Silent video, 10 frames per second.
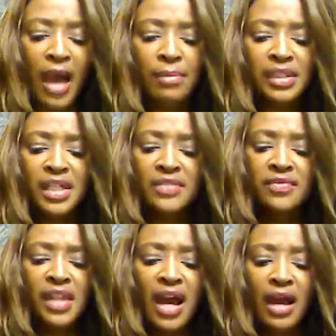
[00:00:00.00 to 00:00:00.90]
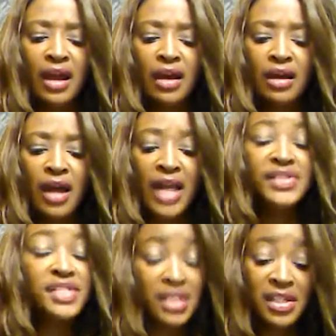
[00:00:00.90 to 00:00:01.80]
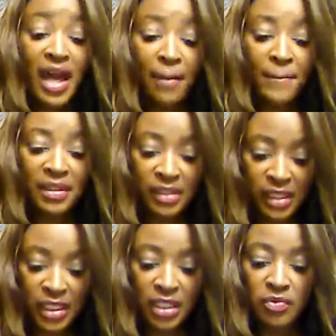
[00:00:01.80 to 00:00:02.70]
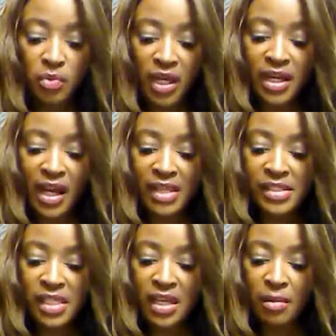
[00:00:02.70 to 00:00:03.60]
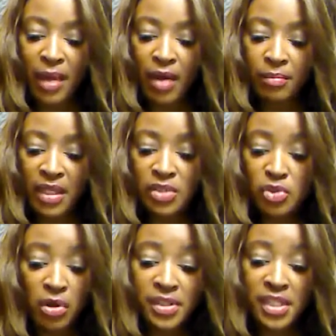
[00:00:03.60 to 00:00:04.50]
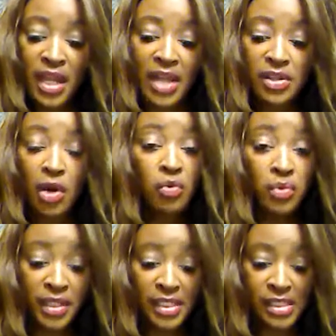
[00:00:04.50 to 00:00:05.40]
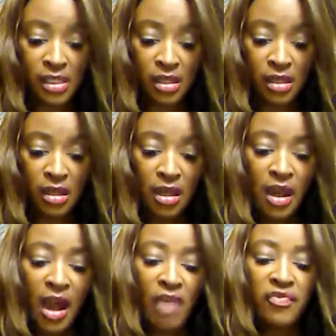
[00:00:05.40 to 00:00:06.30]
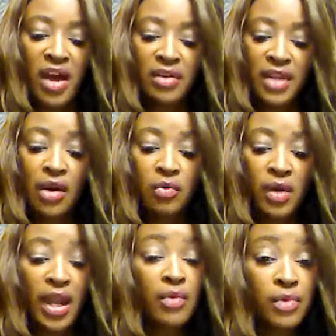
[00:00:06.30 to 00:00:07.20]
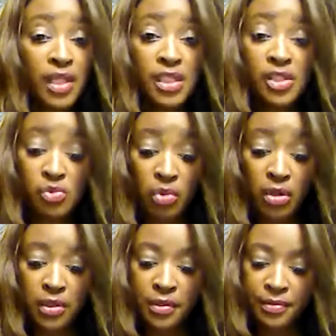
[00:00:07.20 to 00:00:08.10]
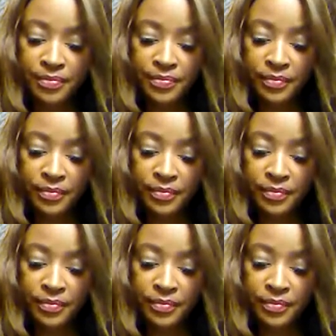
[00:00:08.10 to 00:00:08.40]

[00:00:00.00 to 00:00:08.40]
I believe not I did not believe what God said about me, nor did I know what he said. I found out when I read his word.